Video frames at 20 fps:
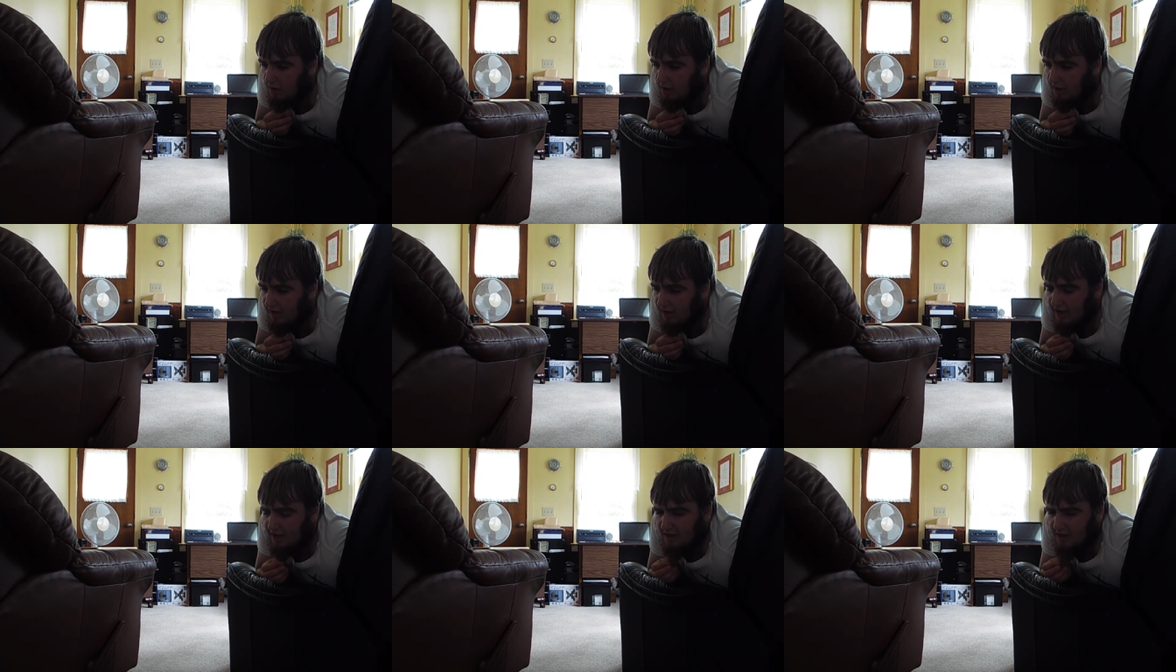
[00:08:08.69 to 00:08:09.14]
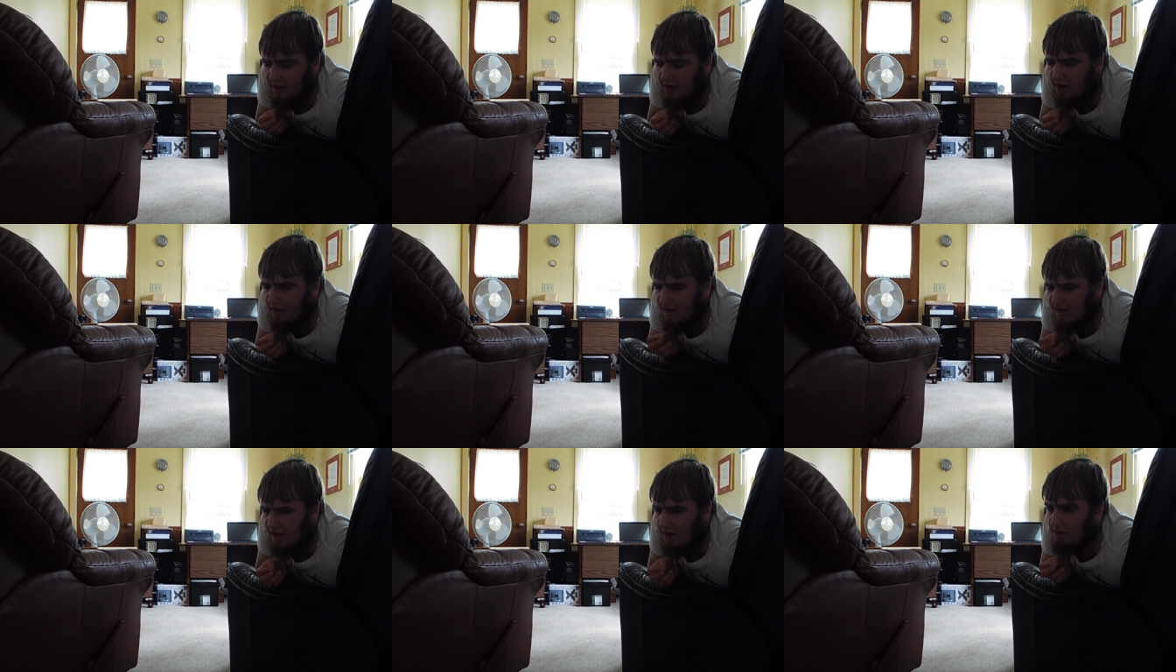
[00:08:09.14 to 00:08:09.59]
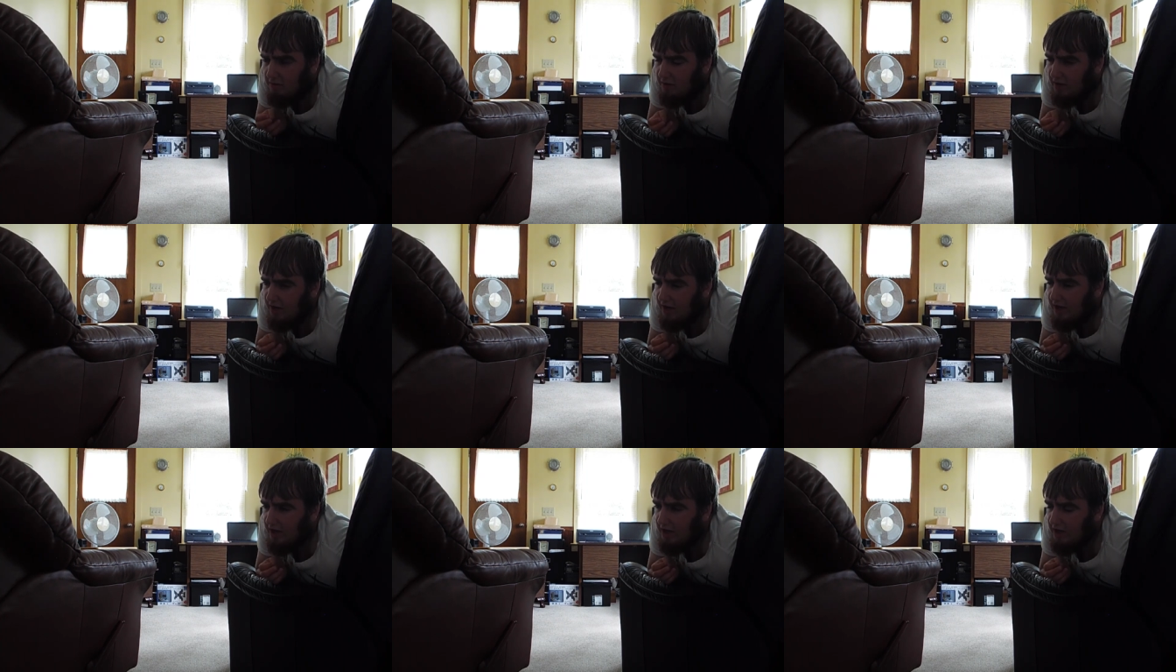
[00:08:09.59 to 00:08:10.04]
That did not sound
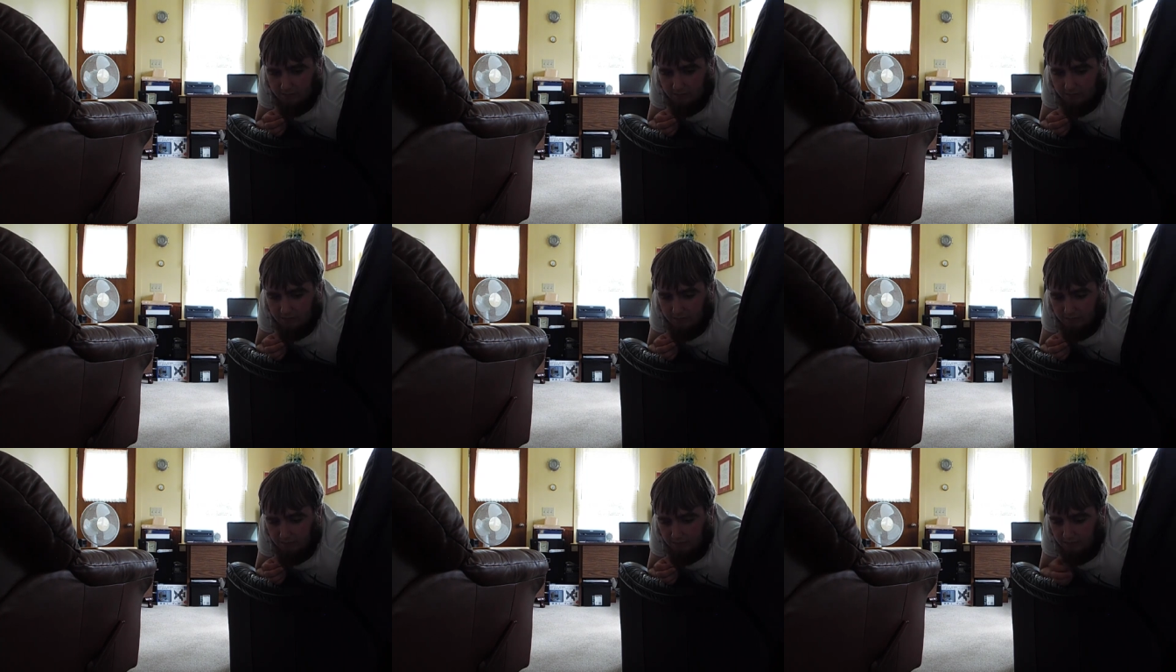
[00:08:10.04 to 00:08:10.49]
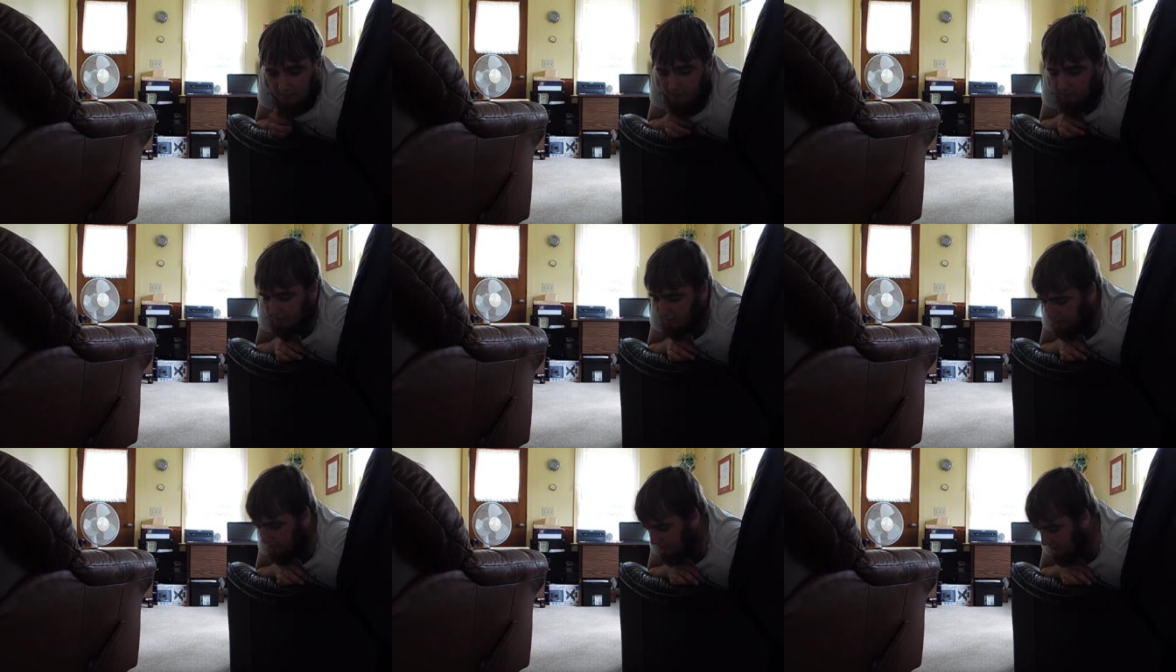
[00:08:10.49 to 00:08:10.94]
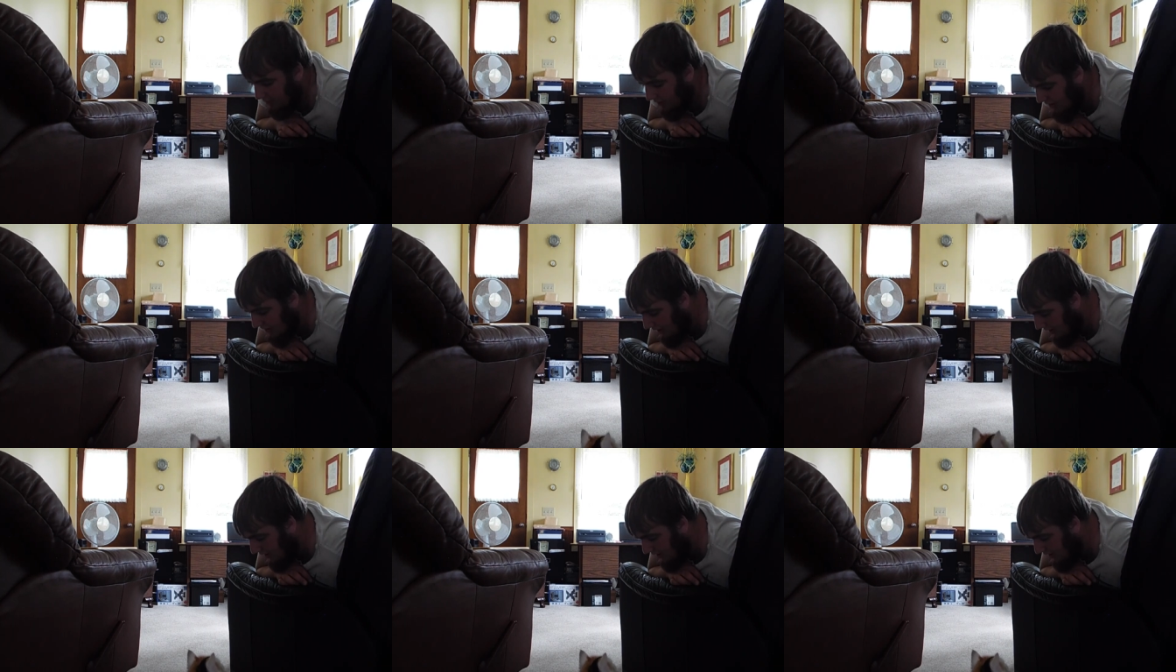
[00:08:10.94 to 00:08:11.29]
right. Did that